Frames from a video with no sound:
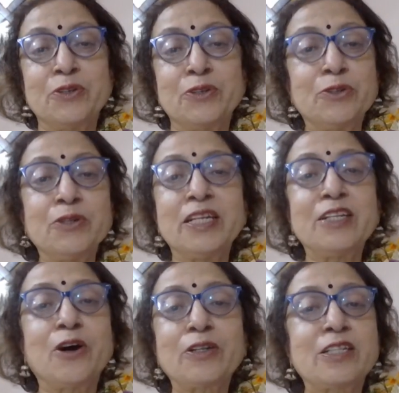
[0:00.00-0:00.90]
You
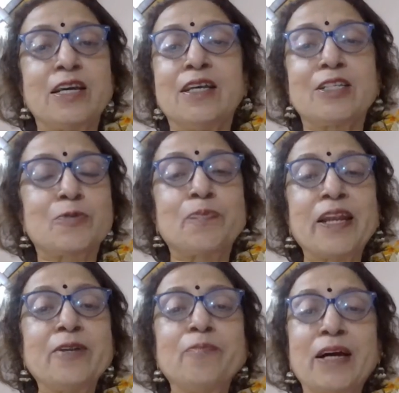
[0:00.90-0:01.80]
need not
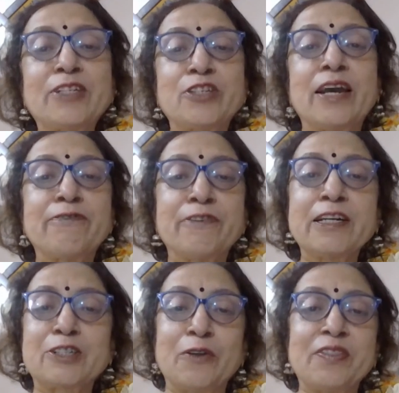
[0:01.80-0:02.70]
spend much
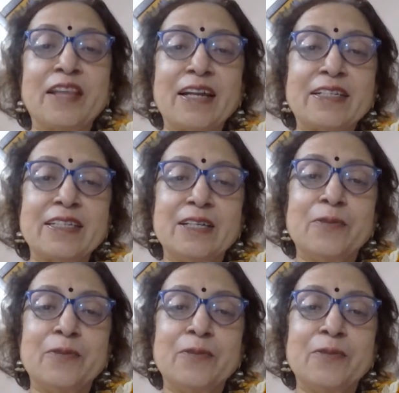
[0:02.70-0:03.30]
effort on that.